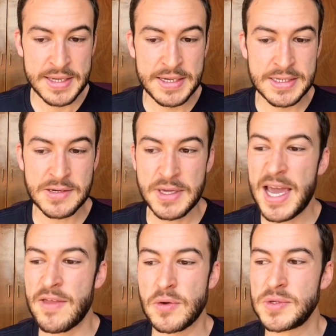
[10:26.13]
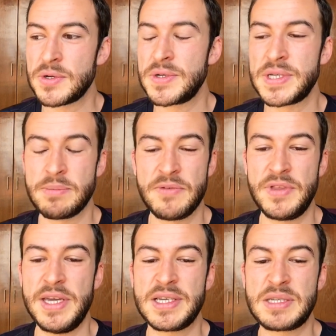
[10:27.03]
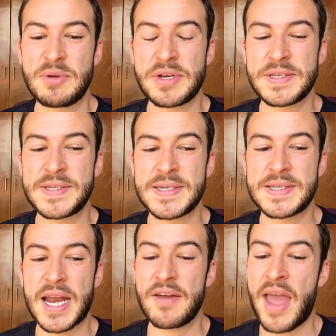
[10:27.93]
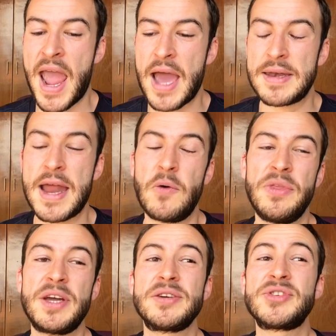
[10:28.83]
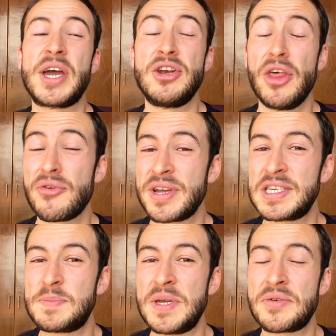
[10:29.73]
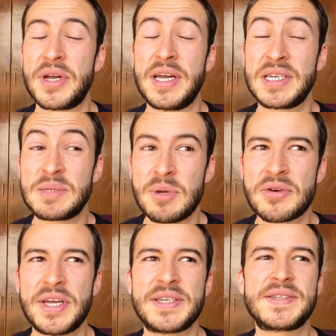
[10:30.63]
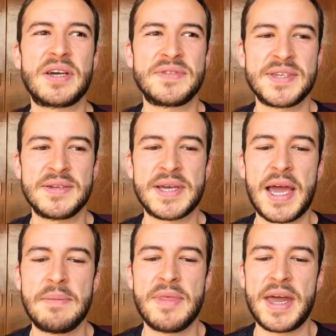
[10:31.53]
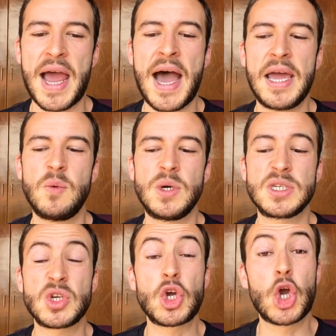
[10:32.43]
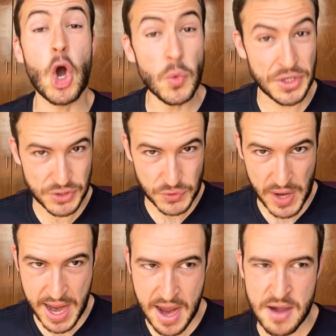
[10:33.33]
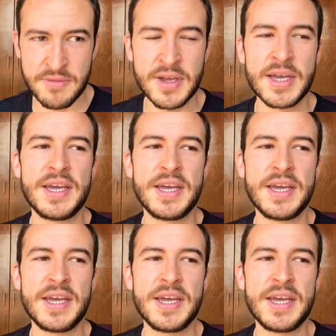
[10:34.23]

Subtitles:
So yeah, those are some of the experiences that I've had. Now there's another experience of Sondheim that I was going to have